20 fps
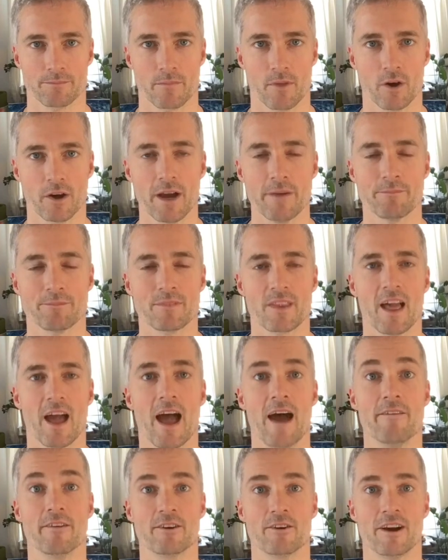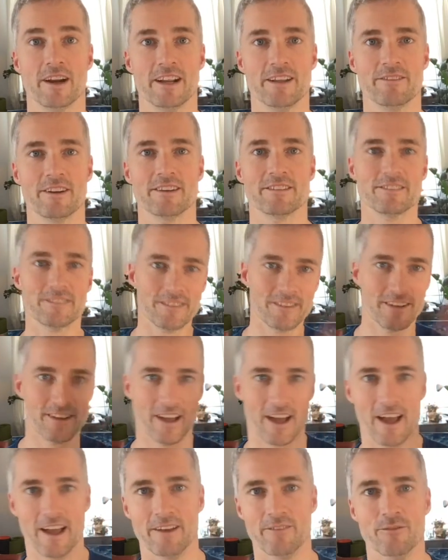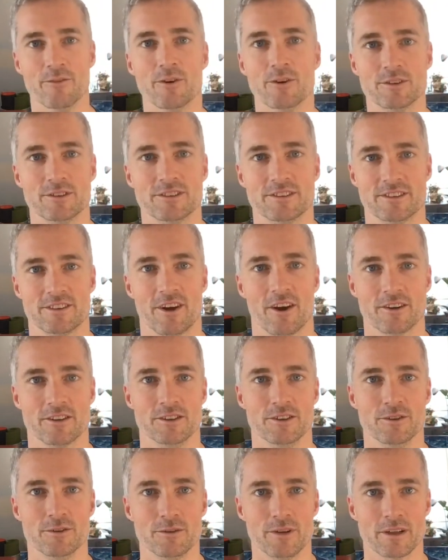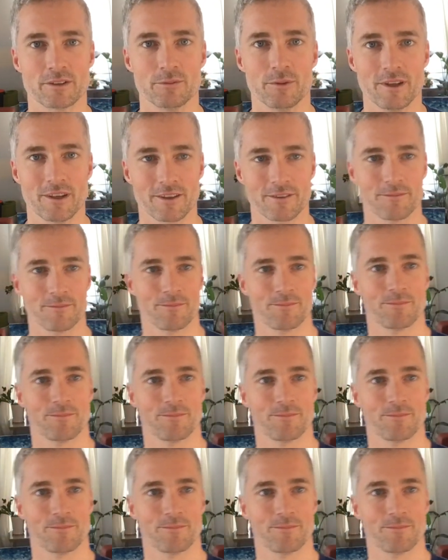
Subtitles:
Okay, have a great evening, and we'll talk to you next week.